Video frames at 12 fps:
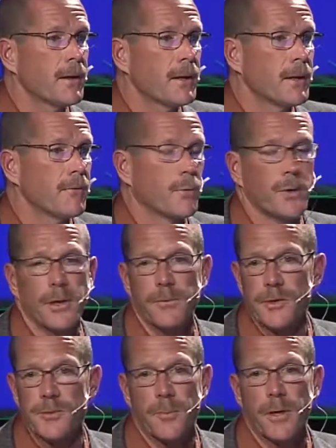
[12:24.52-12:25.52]
If we
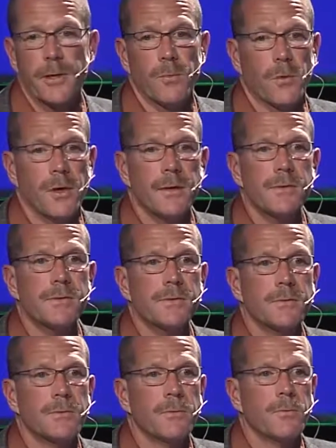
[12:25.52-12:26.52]
only sprayed once,
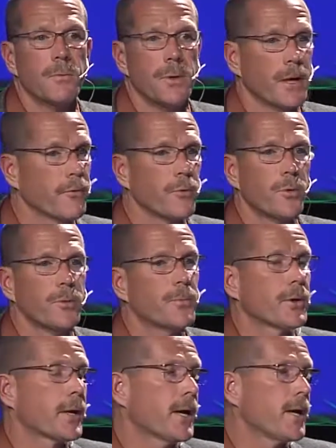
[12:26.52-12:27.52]
we never would
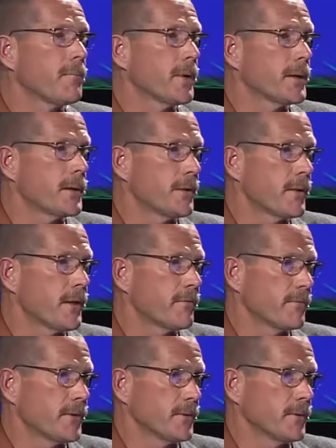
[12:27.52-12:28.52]
put a combine in that
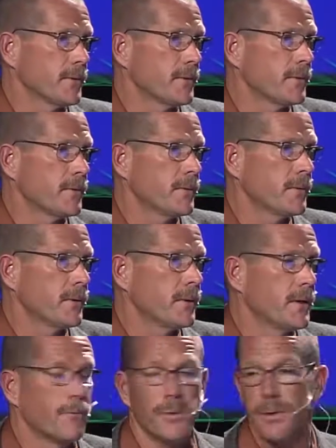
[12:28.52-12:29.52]
field.
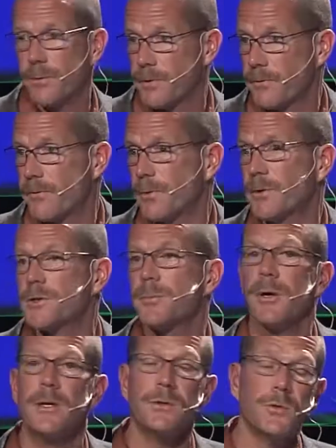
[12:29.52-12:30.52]
If we would have only
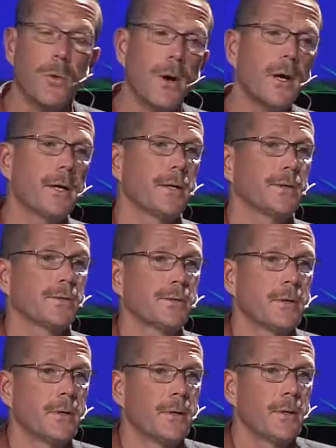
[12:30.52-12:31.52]
sprayed twice,
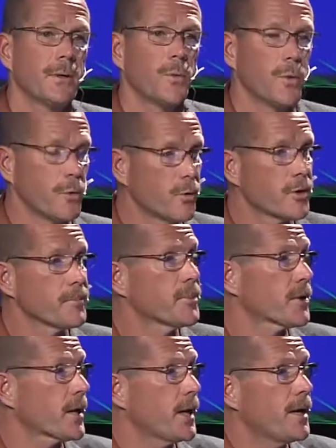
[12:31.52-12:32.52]
we would have put
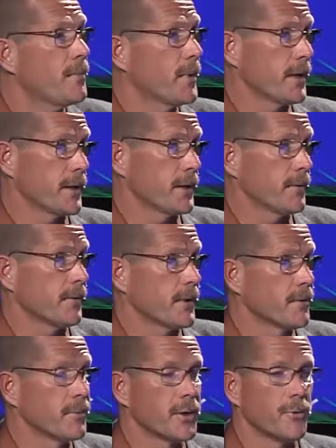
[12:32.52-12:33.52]
a combine in
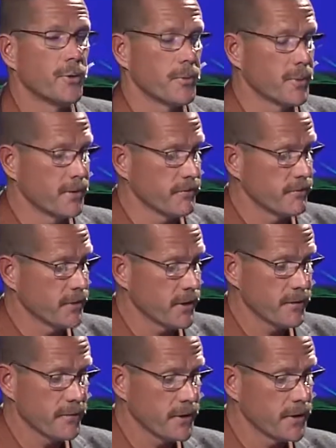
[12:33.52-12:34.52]
there, but it would have been
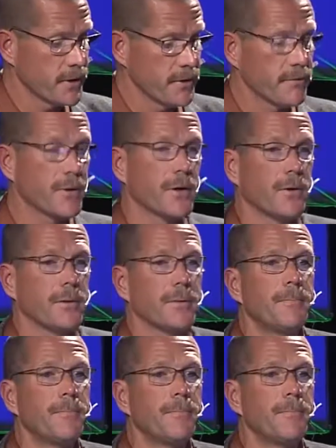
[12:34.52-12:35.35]
very, very difficult.